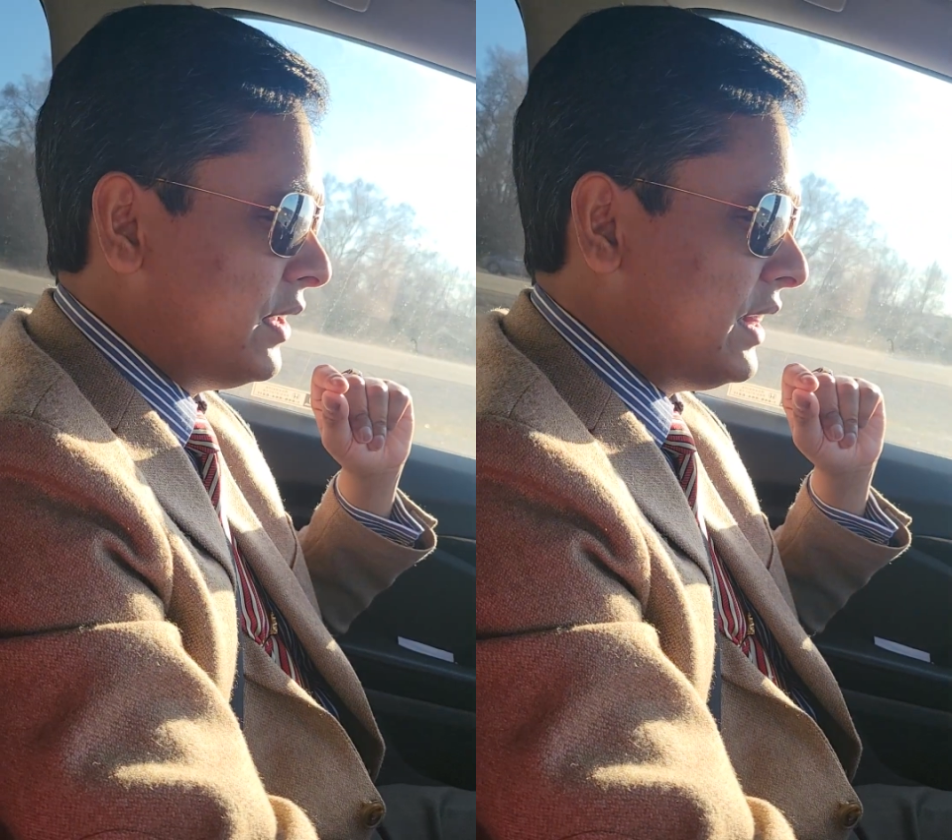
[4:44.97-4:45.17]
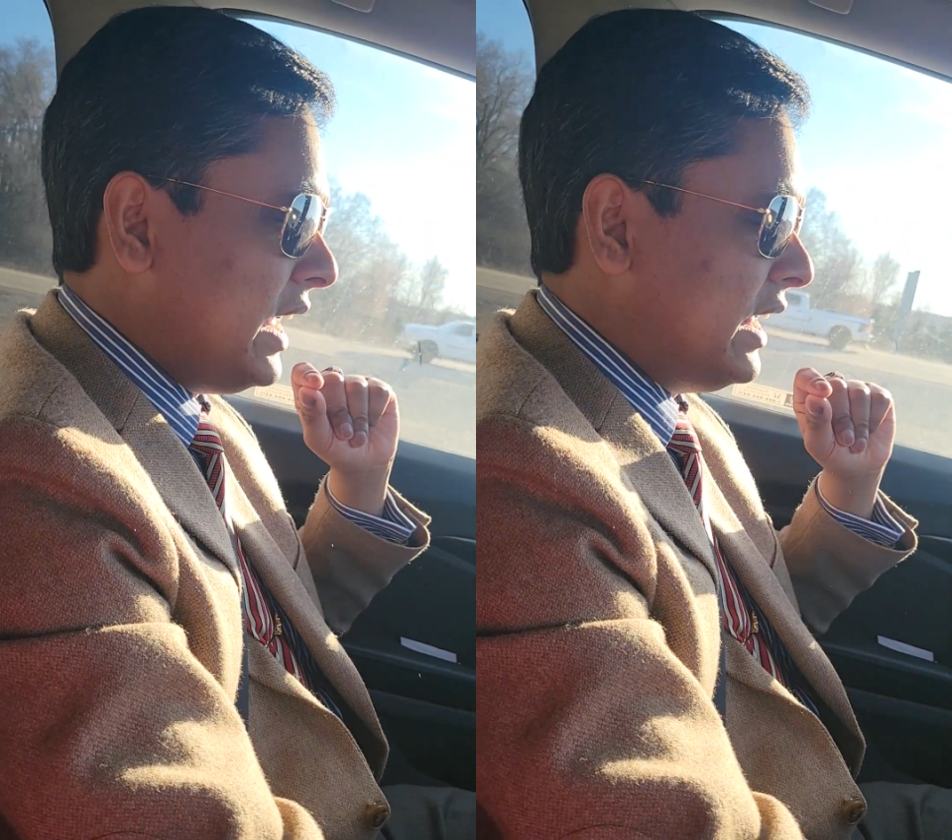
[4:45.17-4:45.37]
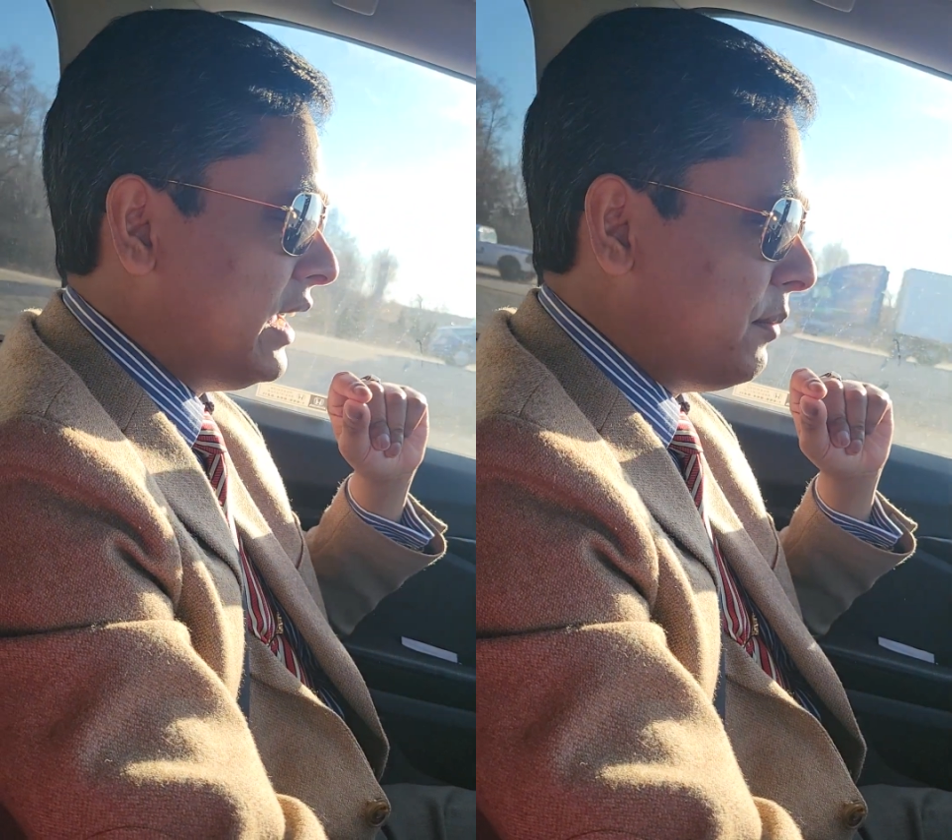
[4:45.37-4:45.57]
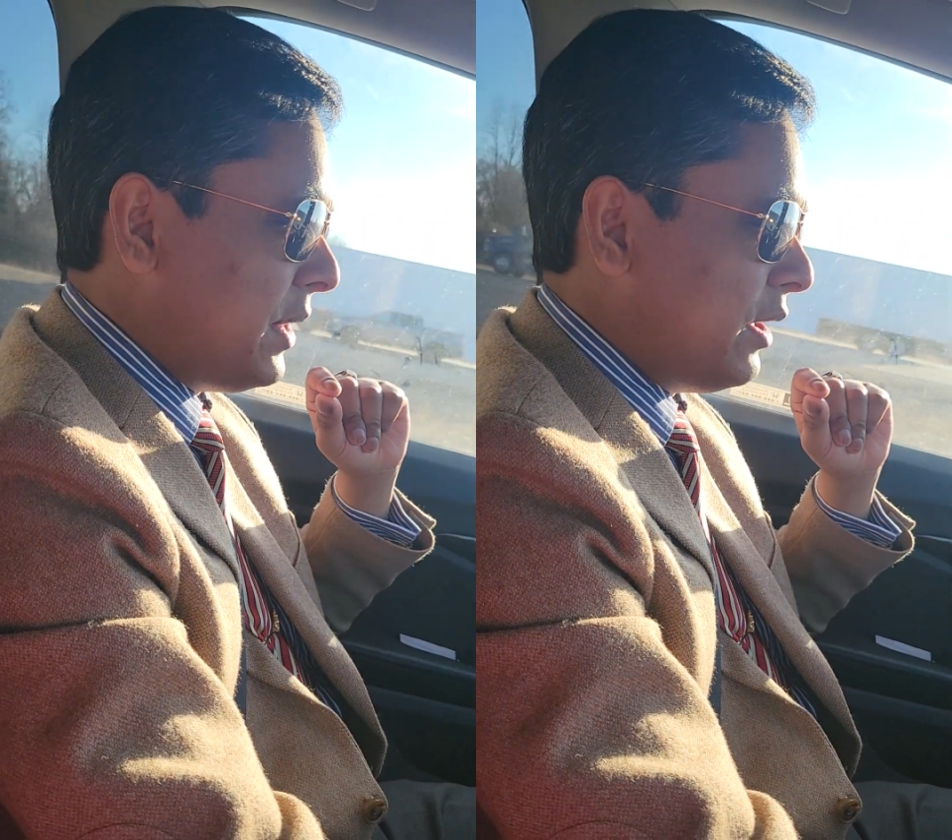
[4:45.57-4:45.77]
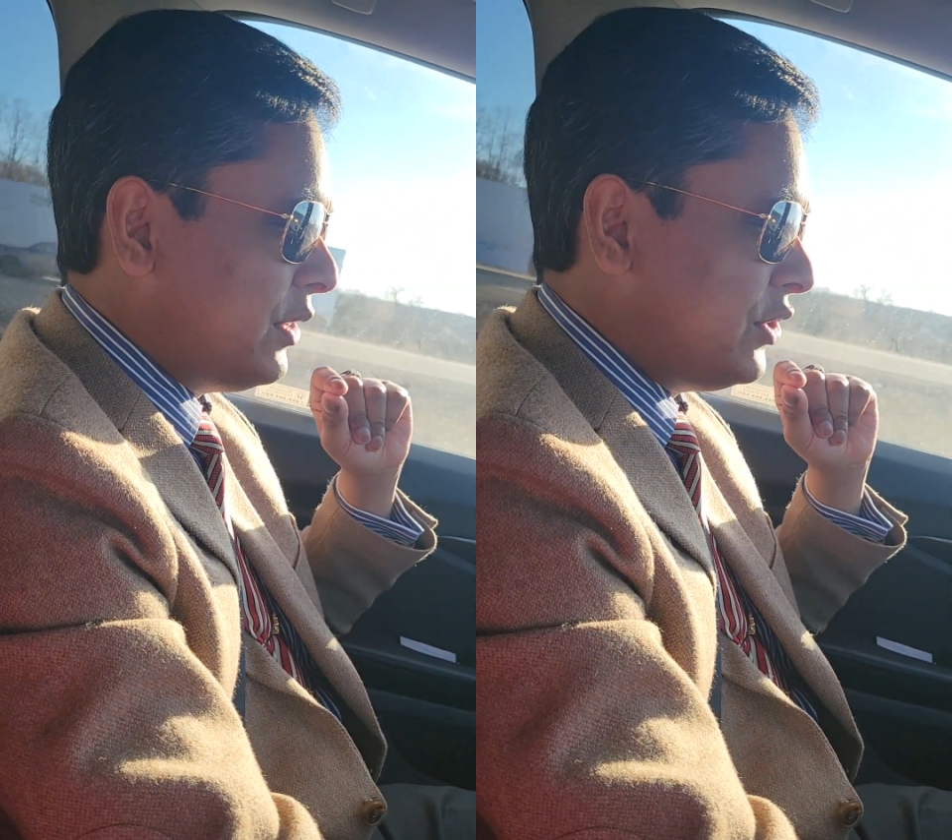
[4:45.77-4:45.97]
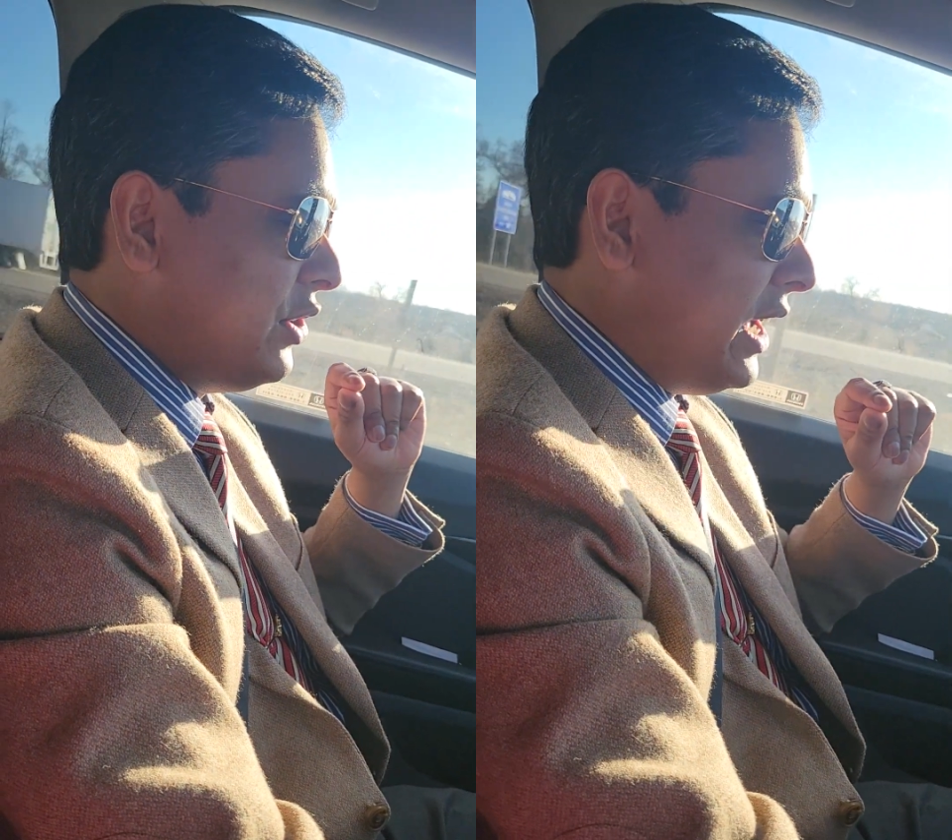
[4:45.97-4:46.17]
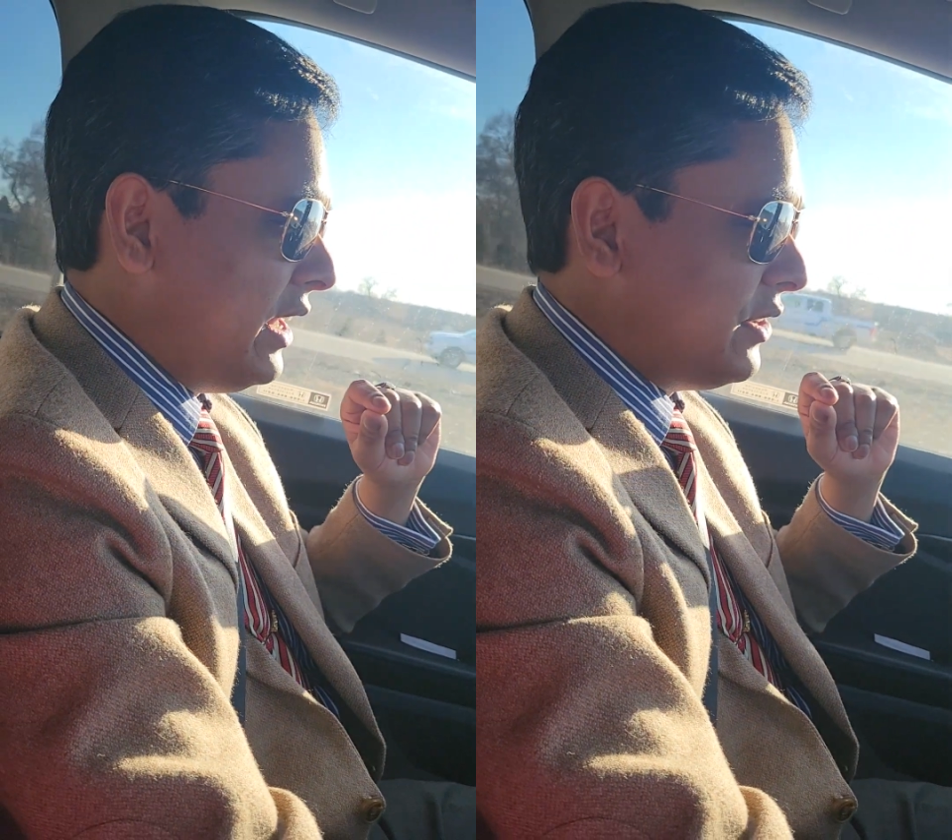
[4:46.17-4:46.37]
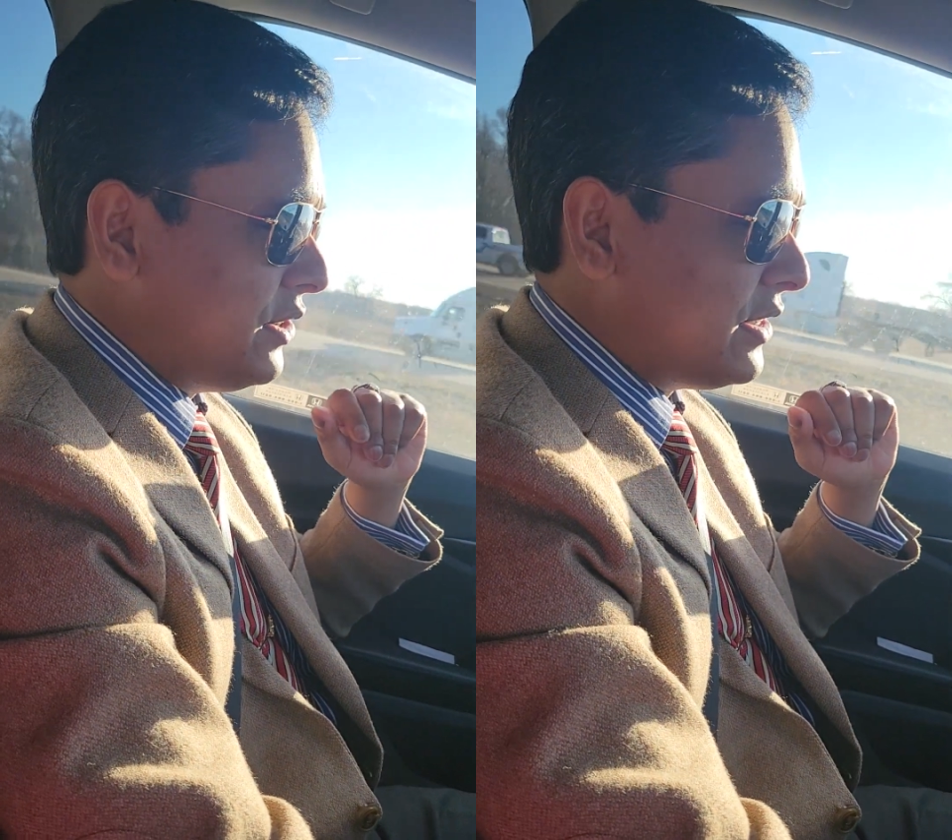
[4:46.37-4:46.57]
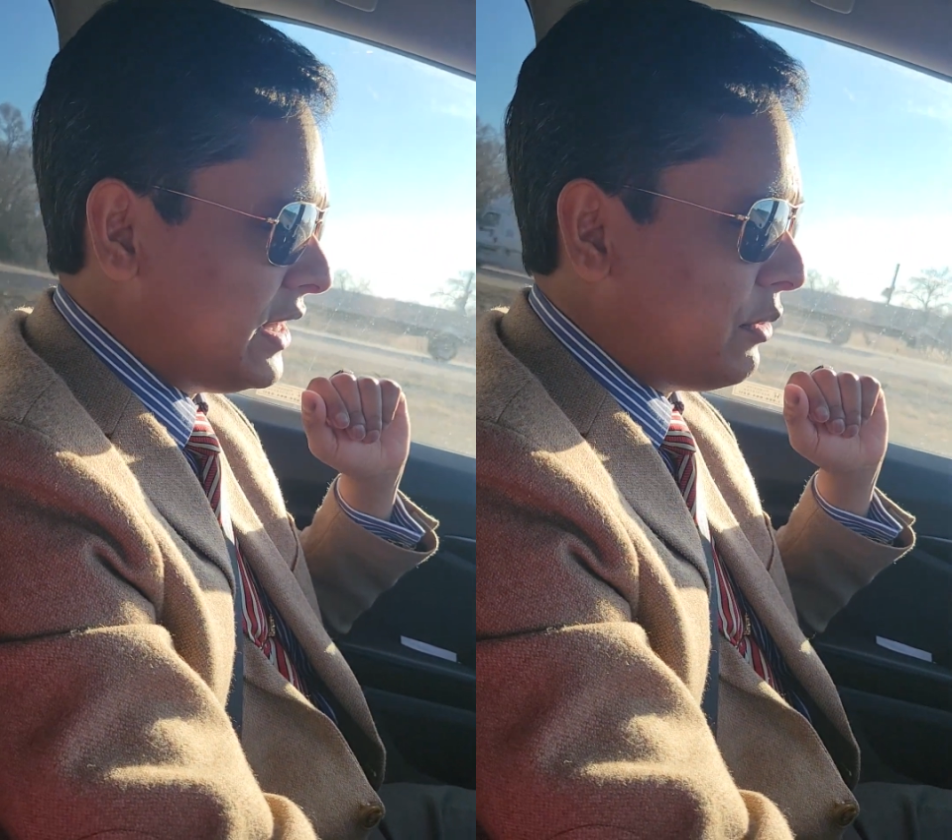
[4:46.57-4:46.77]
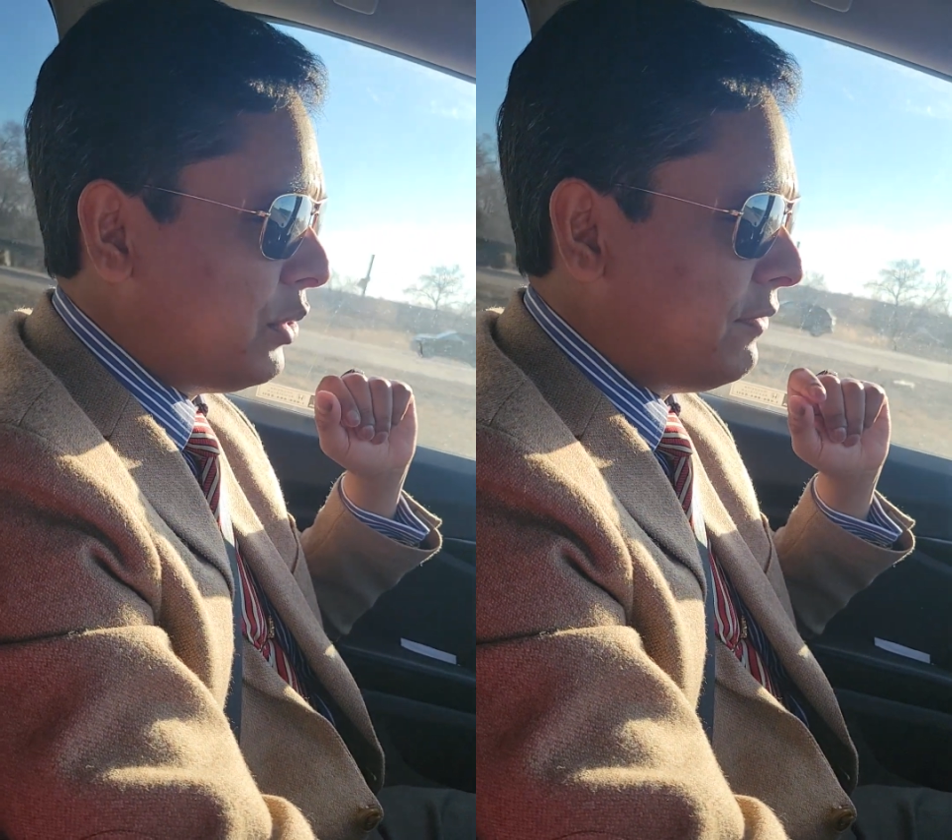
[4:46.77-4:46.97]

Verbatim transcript: thinking about the challenges that we